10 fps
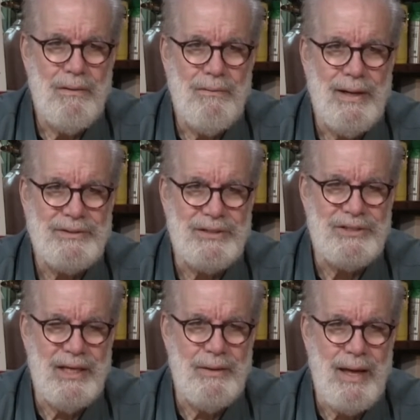
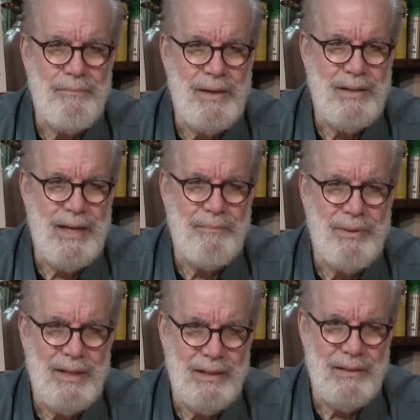that
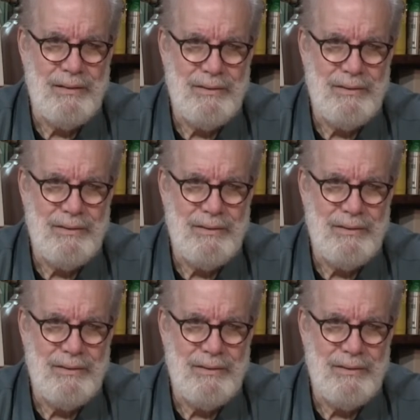button,